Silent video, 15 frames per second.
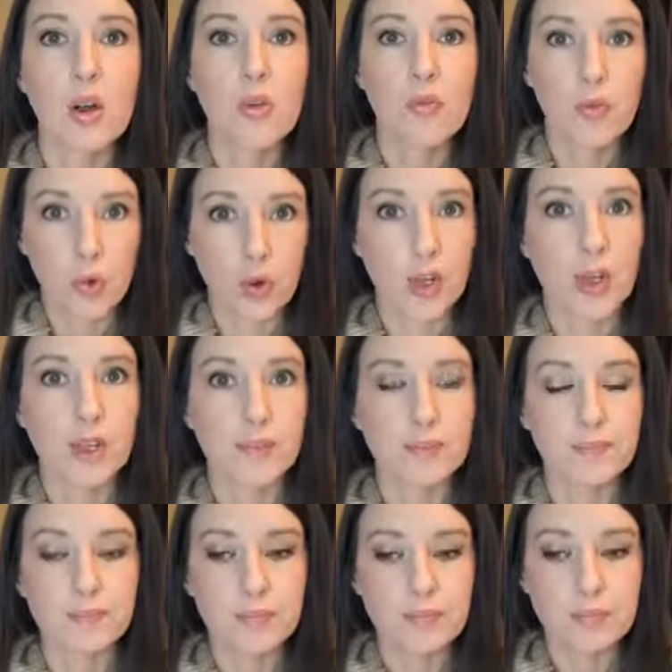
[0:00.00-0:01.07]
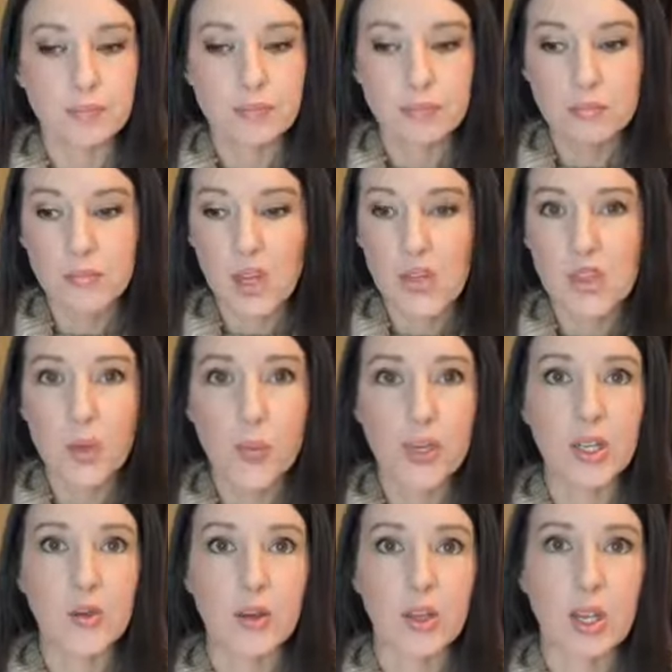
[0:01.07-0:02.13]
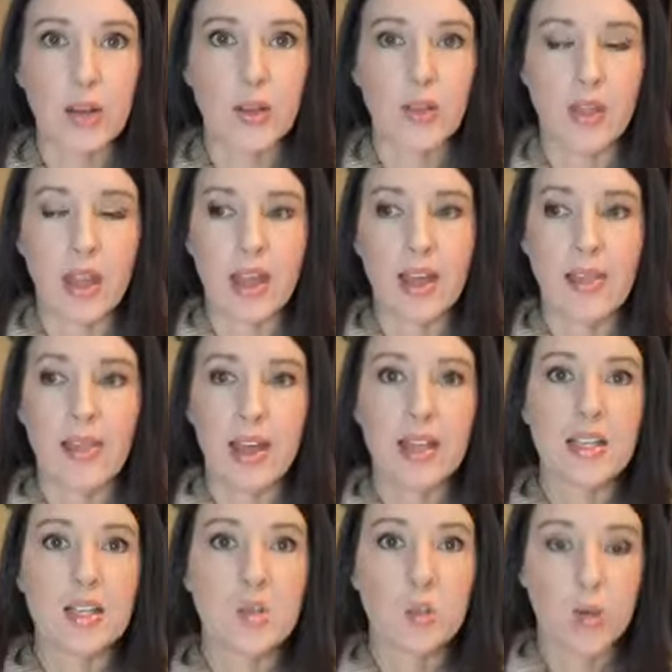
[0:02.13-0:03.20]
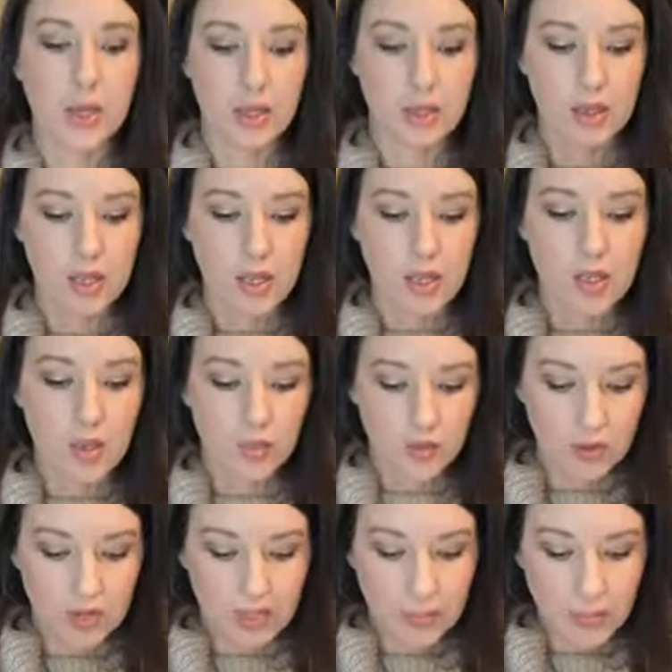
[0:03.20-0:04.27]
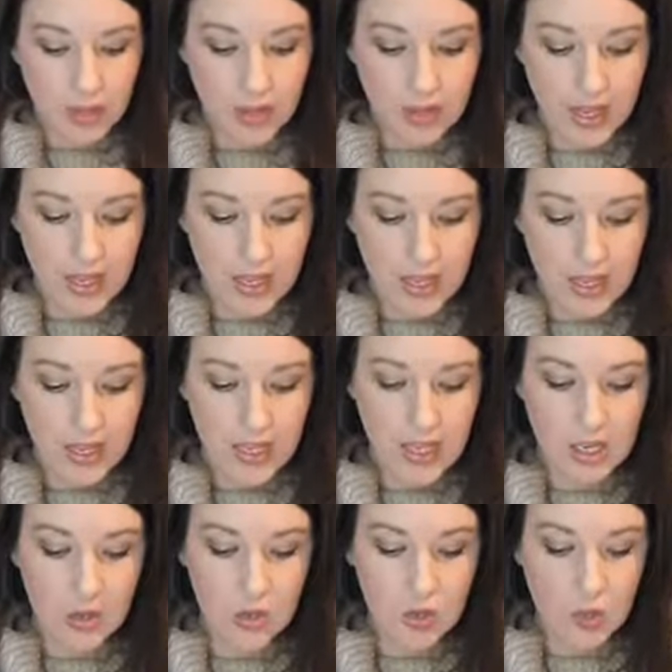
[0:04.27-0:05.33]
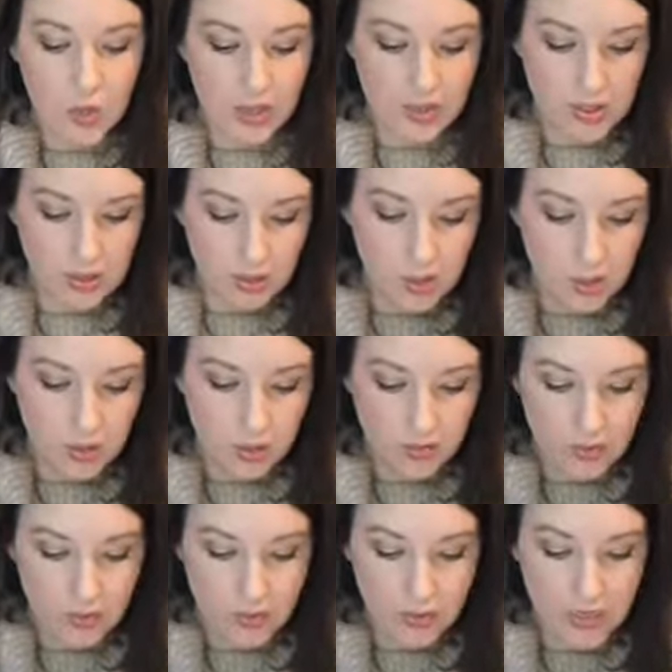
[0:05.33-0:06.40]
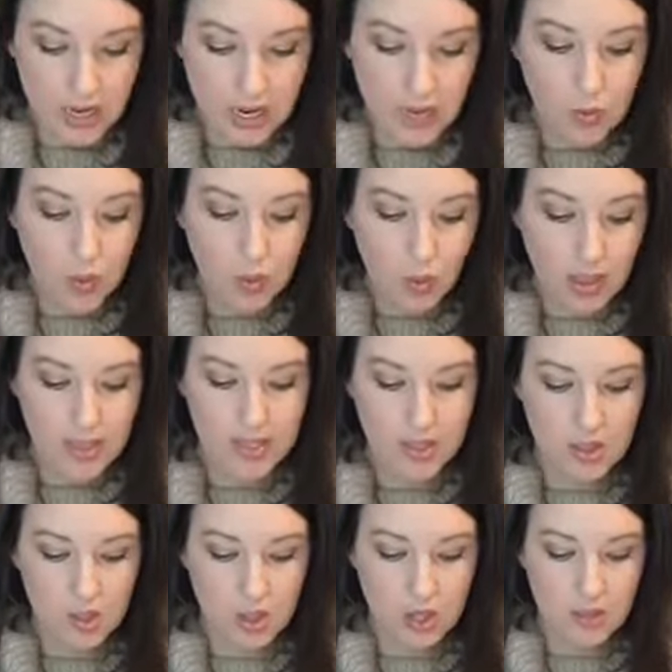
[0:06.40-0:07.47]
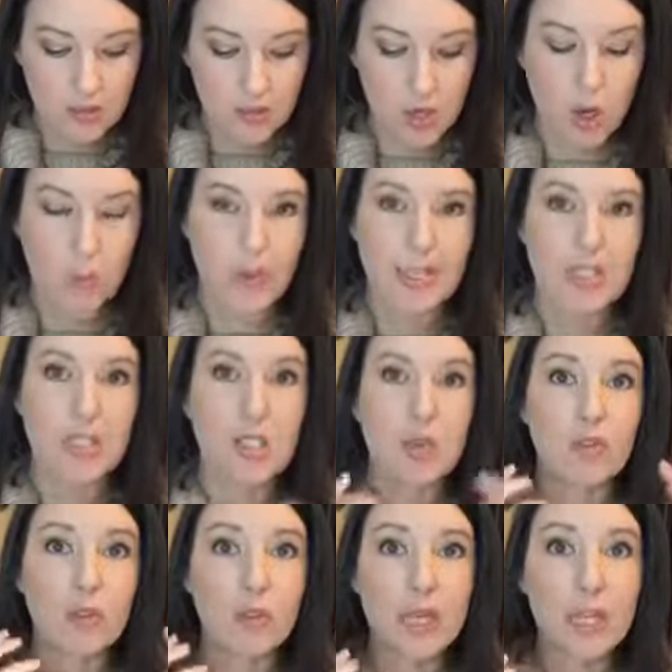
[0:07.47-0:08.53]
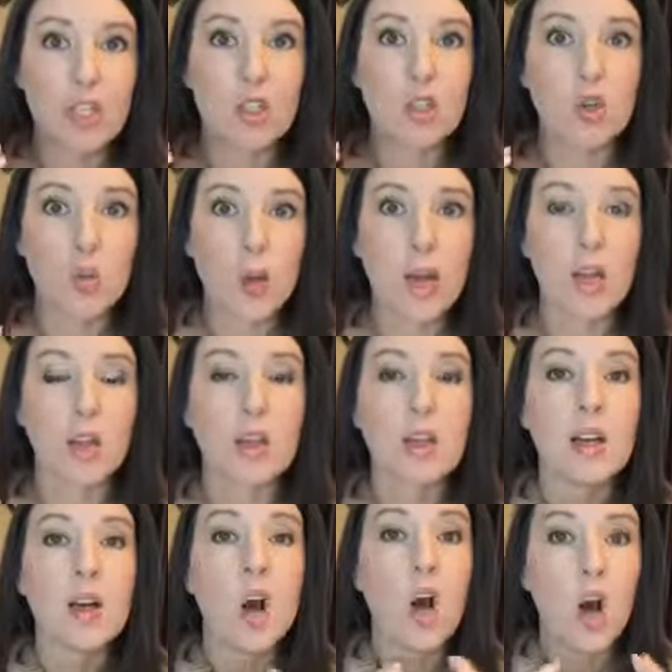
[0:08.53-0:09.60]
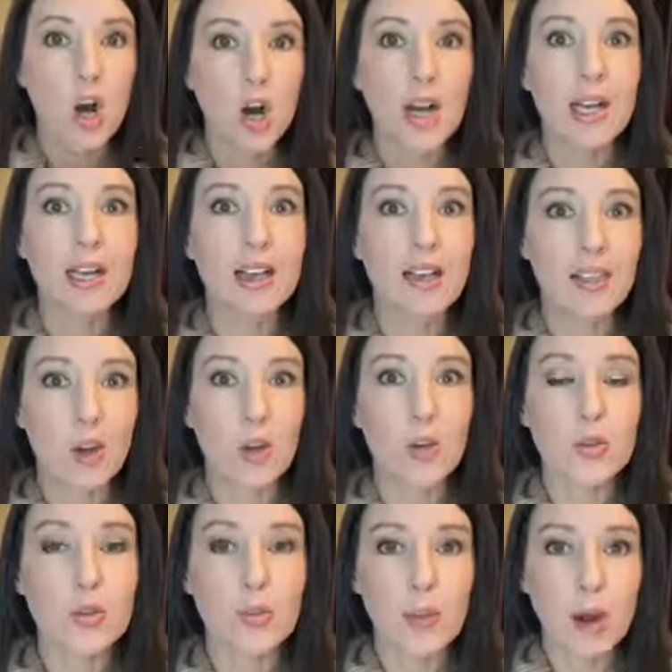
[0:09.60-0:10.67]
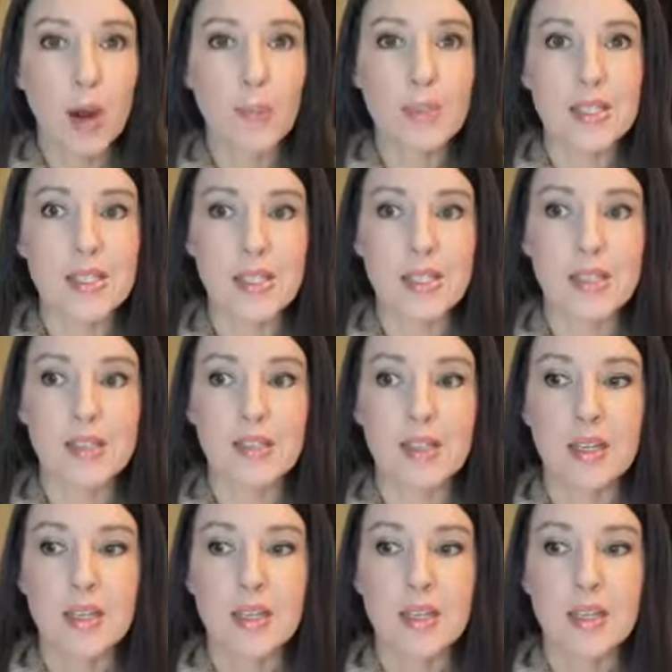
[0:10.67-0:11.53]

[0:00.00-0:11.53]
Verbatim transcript: for good. So we can rely on that. And that is when, so if you think about that again, He who dwells in the shelter of the Most High will rest in the shadow of the Almighty. So if you begin to dwell on those promises,